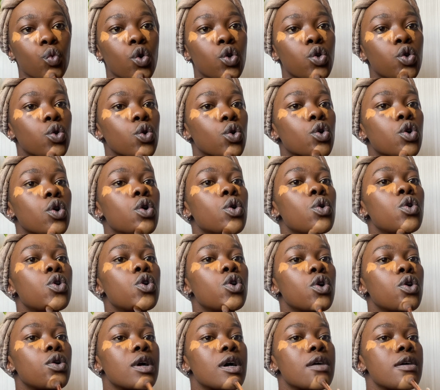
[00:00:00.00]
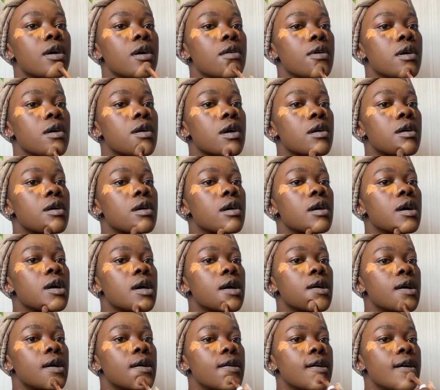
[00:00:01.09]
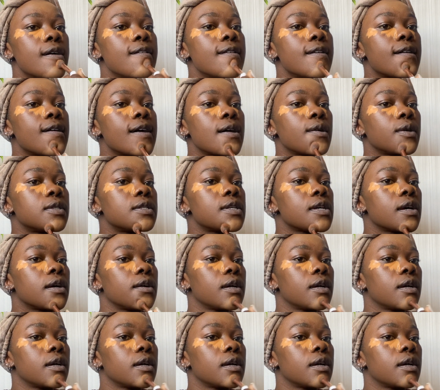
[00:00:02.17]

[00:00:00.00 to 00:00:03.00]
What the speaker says: You go lower and outer.